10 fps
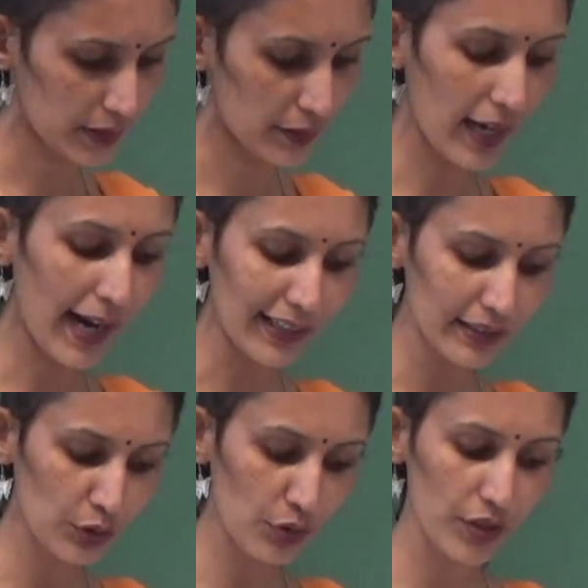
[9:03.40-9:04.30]

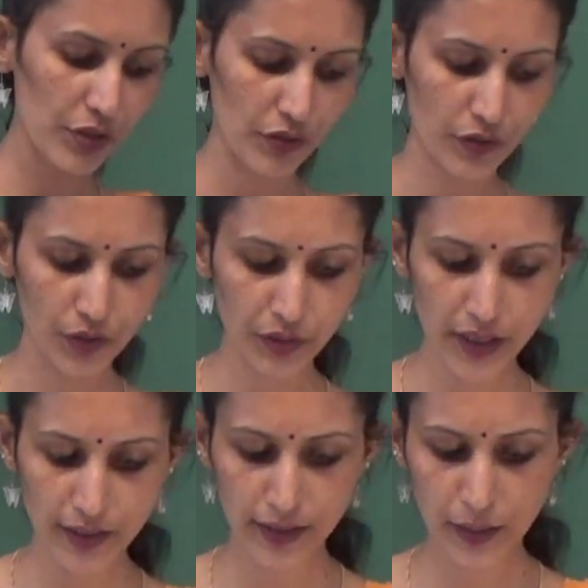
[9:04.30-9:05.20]
rags to riches,
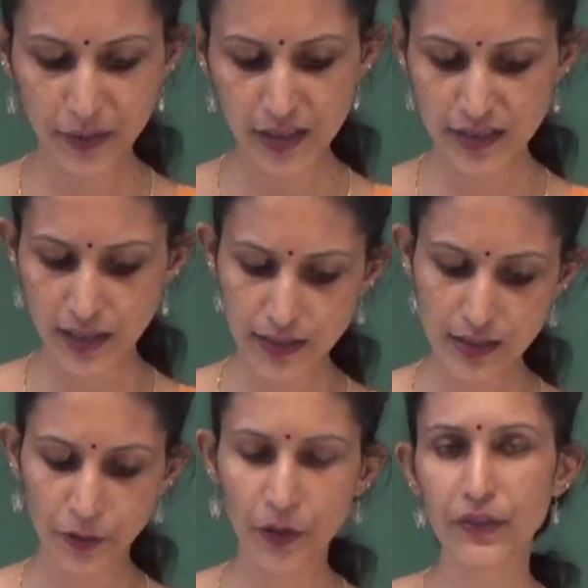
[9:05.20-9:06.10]
okay, reminiscent
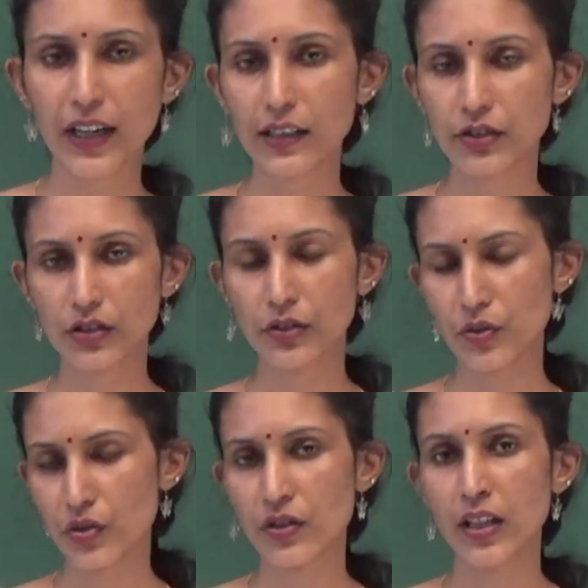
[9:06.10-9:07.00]
of rags to
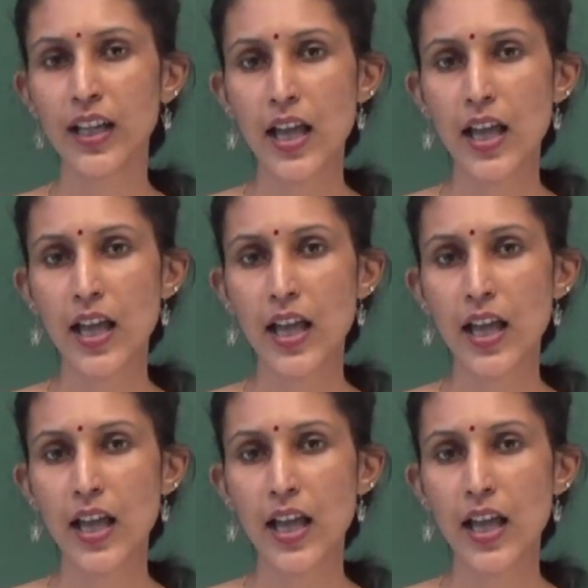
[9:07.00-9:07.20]
riches.